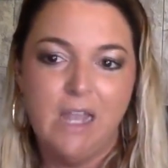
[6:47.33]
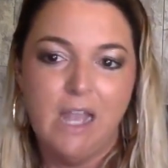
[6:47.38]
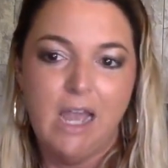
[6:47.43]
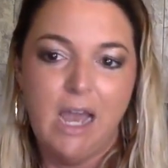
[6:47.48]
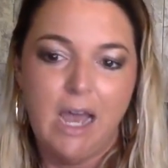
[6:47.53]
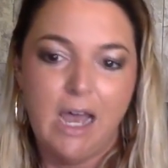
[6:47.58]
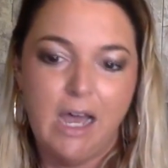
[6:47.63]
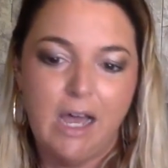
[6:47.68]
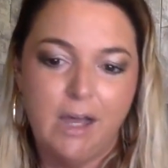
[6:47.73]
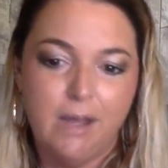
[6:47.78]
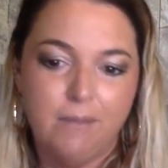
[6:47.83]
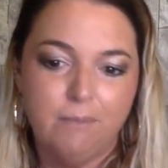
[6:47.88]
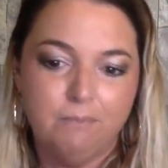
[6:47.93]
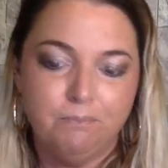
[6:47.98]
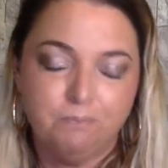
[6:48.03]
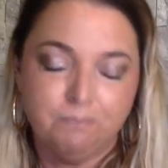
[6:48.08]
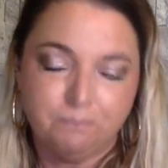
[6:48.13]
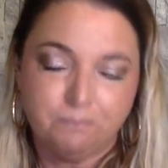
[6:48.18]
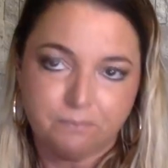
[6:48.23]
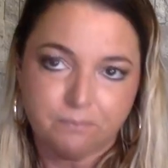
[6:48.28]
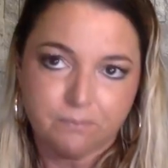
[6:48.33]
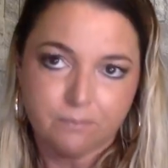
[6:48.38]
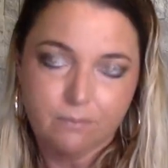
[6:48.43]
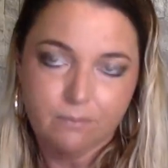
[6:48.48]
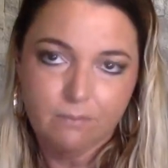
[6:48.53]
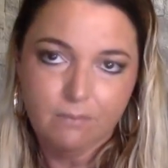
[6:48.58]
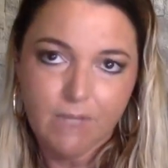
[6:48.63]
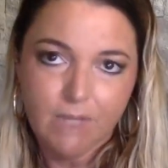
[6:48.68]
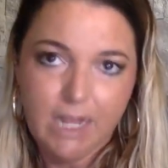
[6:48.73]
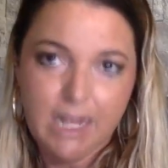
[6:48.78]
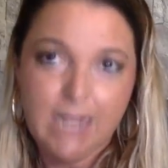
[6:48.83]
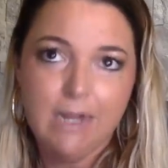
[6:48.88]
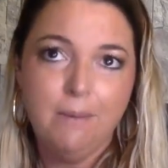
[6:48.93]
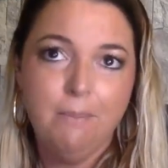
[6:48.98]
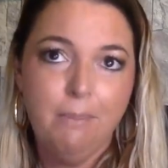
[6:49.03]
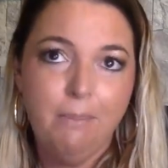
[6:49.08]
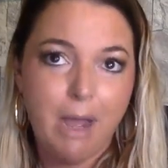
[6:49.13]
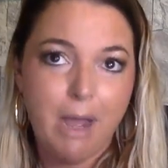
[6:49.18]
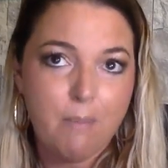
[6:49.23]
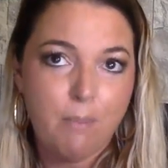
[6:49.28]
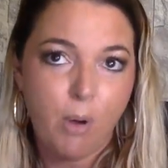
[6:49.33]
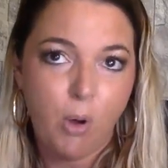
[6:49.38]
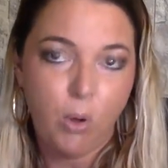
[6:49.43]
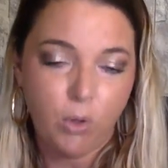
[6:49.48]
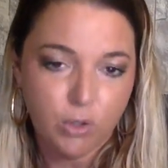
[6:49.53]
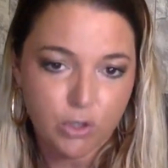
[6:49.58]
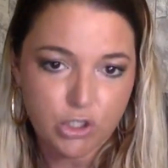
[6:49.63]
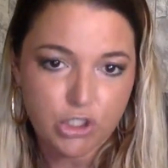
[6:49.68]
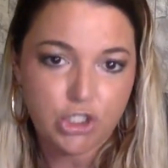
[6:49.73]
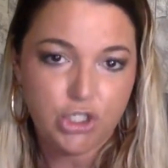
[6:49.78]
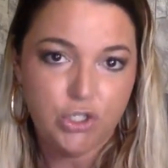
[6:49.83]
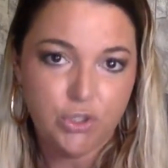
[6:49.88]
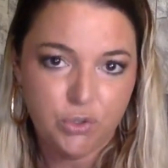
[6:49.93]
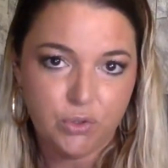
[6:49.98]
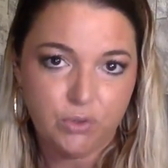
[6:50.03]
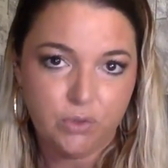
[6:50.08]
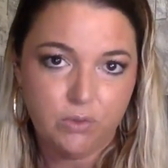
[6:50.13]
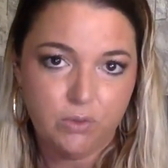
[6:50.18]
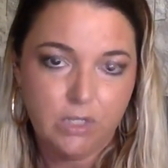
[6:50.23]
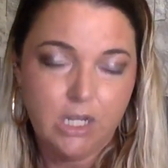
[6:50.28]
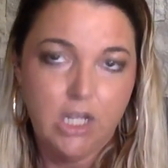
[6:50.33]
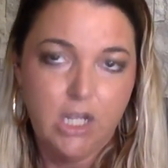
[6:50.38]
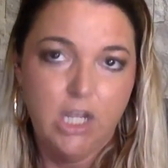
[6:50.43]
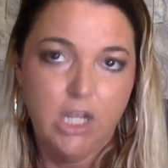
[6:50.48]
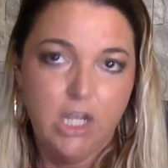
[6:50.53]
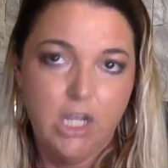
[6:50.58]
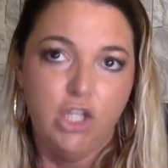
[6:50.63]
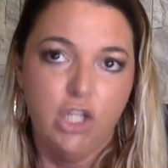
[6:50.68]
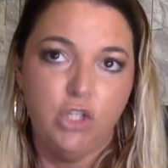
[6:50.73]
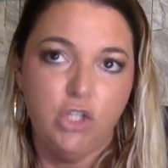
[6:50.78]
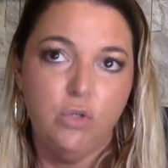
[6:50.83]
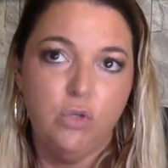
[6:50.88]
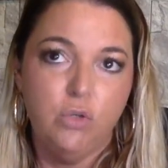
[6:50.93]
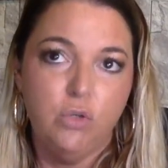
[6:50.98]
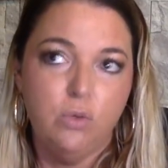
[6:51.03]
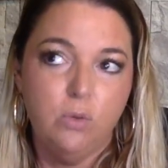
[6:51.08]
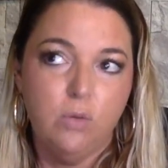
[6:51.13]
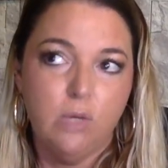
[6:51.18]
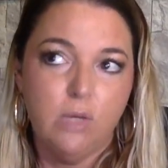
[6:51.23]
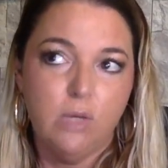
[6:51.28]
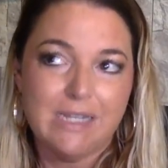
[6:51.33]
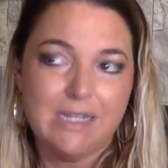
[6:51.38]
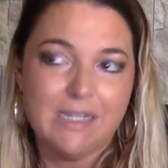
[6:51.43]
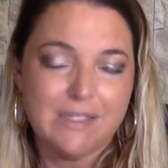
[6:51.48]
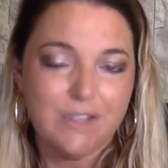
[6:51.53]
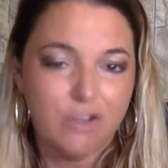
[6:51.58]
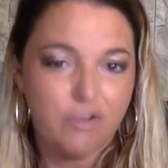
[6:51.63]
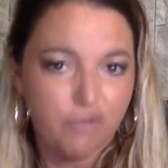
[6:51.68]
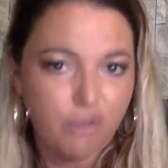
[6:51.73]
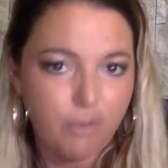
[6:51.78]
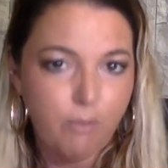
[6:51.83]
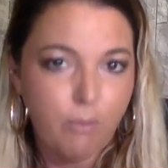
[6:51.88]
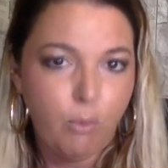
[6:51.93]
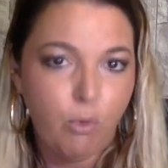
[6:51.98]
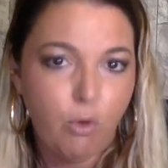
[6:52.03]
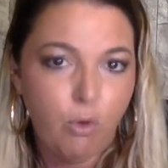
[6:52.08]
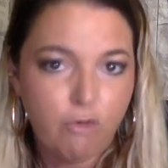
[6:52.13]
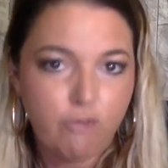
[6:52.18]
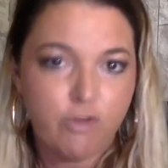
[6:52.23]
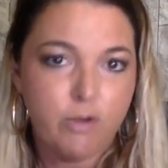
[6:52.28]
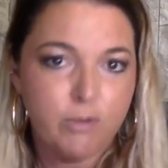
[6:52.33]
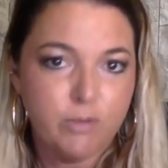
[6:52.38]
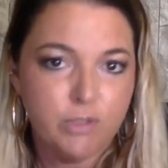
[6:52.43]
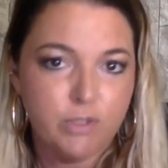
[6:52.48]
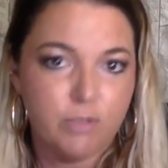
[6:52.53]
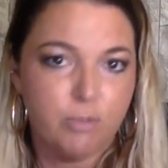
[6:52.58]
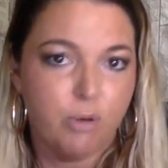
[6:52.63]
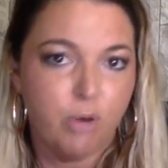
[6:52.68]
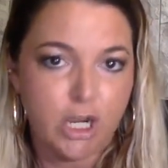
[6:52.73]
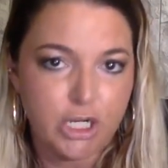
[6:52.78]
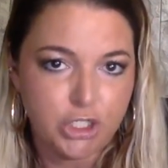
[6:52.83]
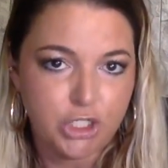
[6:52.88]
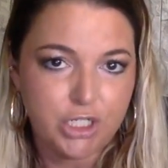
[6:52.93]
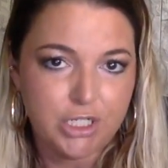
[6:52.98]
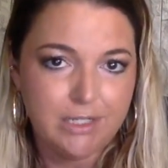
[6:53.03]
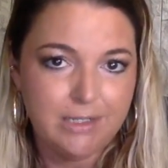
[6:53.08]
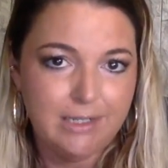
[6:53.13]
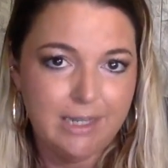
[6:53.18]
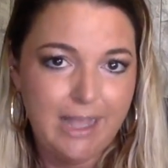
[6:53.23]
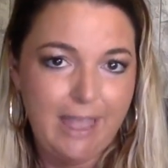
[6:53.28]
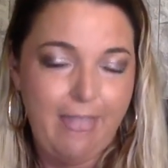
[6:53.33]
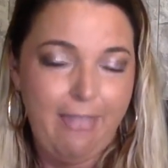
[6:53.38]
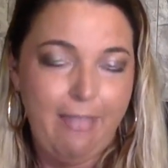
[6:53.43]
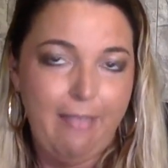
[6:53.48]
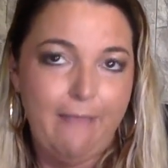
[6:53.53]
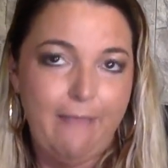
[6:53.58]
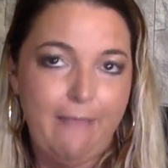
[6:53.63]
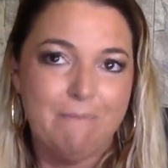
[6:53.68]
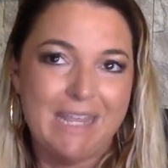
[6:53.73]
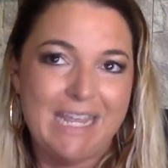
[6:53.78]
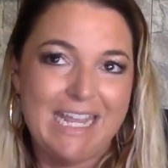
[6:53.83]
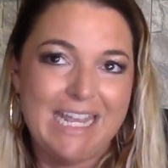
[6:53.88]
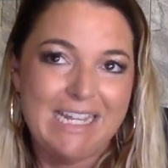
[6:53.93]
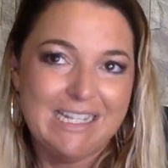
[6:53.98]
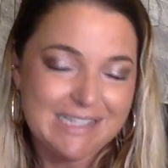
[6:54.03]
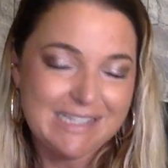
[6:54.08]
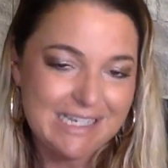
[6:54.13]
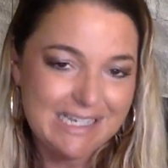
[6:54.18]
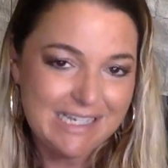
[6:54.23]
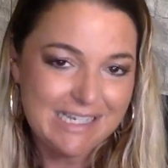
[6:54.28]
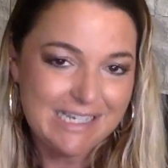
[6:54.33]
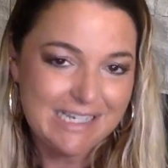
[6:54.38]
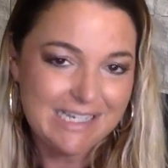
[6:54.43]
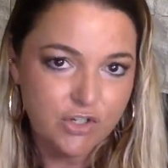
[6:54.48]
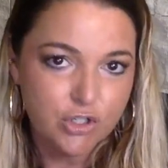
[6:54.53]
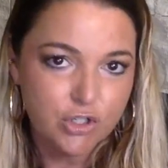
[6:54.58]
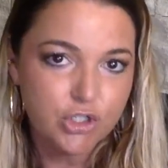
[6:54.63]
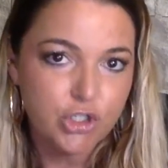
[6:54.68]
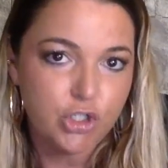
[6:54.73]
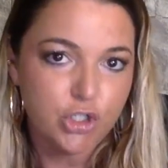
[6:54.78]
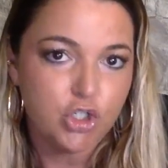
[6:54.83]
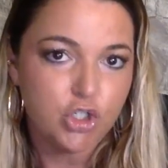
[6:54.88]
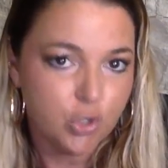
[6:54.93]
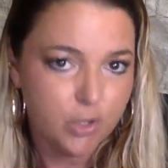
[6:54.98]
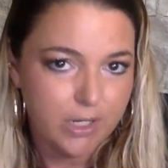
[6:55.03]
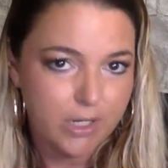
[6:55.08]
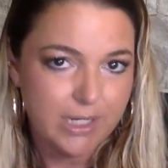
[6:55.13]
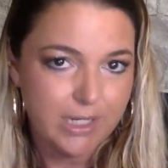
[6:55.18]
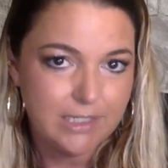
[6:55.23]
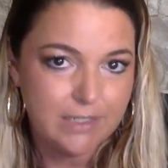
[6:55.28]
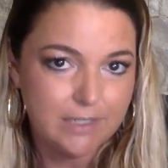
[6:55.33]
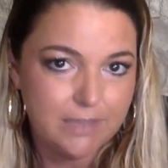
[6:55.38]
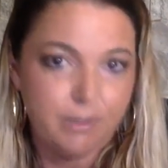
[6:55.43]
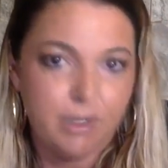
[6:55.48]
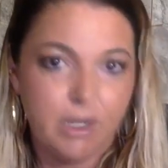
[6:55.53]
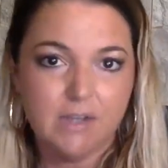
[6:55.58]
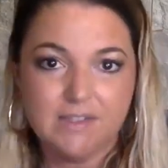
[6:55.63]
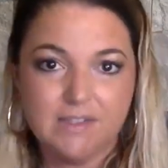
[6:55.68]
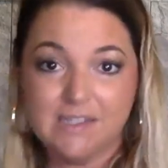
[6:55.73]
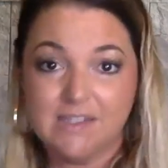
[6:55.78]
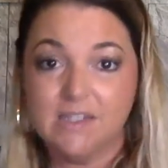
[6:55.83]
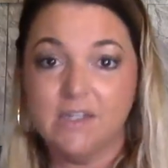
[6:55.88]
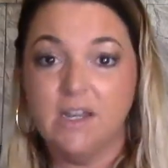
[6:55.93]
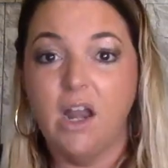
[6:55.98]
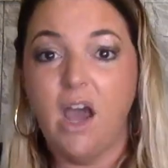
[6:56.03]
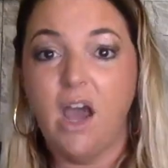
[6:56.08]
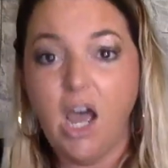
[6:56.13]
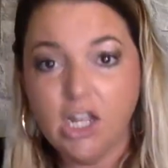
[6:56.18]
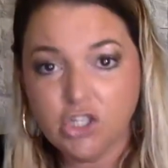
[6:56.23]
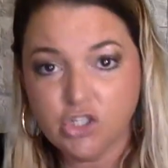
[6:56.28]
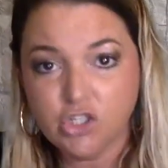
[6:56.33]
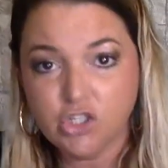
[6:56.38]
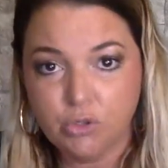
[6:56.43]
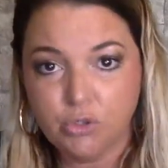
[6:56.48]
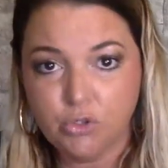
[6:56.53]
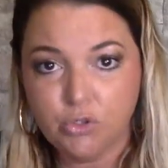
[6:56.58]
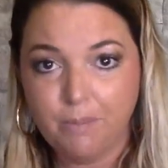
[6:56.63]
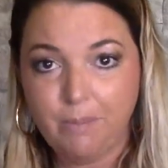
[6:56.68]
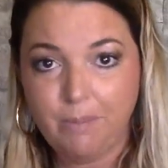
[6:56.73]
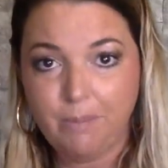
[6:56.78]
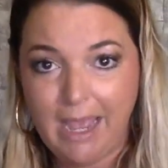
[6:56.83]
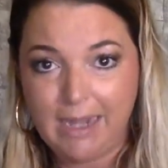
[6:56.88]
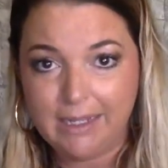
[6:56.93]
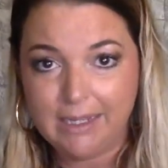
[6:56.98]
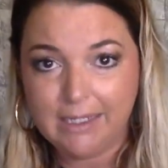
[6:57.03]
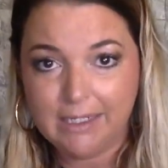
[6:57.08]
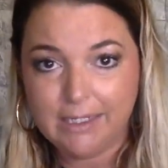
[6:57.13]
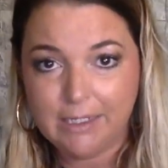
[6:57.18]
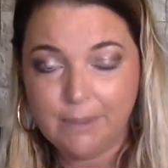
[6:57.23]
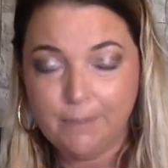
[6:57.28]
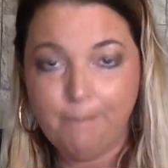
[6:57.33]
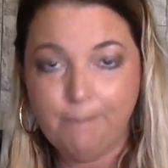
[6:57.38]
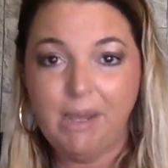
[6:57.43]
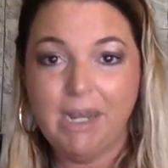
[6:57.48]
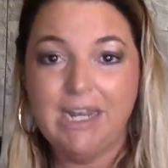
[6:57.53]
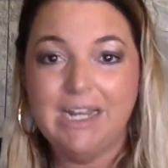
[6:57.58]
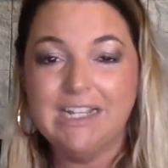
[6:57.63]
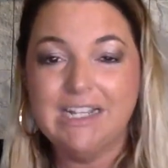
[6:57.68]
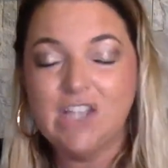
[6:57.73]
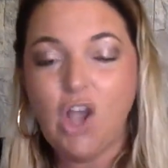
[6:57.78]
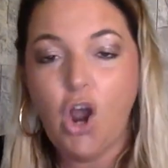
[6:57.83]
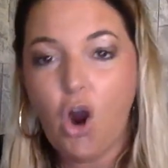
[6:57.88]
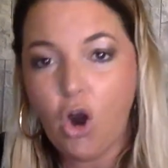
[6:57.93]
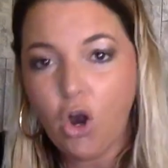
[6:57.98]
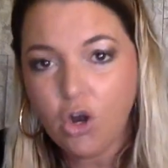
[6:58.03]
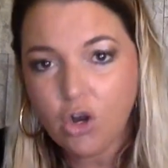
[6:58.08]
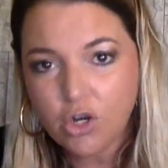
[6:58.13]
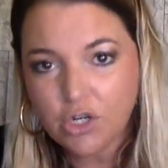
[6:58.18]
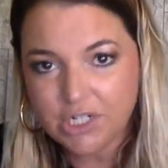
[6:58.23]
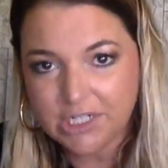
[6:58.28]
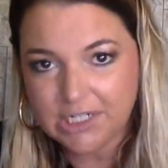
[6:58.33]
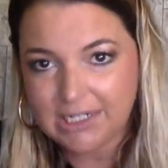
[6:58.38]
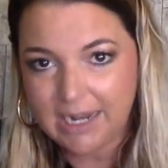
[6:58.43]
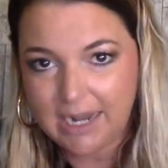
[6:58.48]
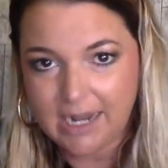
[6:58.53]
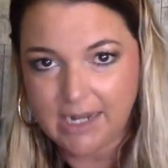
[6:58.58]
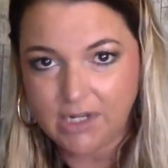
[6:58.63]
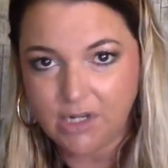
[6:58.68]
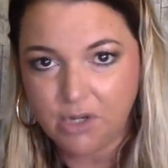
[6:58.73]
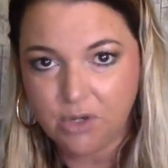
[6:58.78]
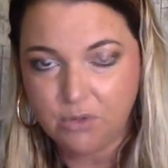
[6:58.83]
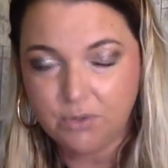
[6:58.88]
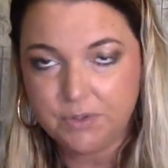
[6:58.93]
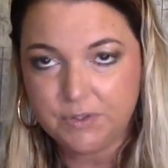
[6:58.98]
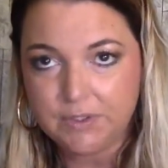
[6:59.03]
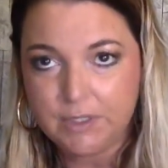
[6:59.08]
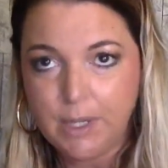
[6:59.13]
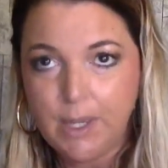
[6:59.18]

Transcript: In bipolar 2, you can suffer more from depression. It is easier to treat because it's not so dramatic, but it is harder to diagnose